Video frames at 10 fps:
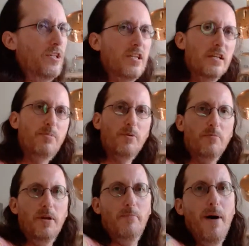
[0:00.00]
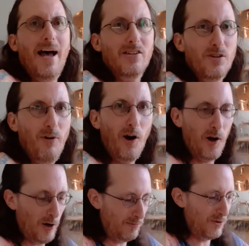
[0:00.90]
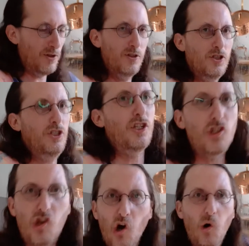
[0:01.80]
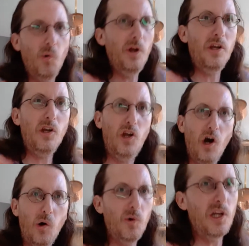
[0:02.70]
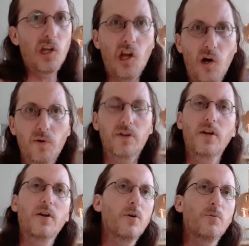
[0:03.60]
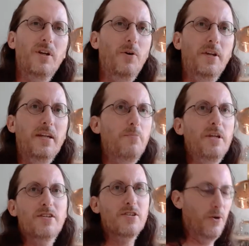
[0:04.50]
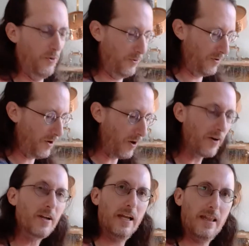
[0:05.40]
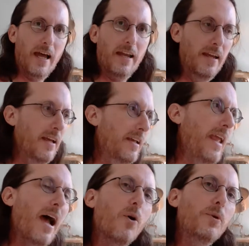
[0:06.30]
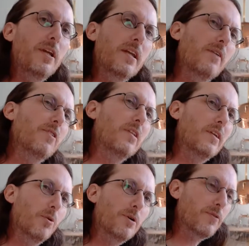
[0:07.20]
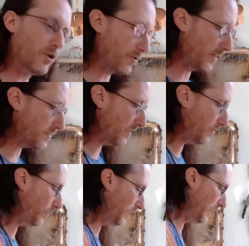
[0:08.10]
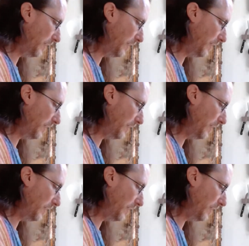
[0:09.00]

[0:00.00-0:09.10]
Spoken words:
see these people with big massive arms and they're just going and going and going. We don't need to be so hard like that. Yeah, we need to give a little bit of caressing to it.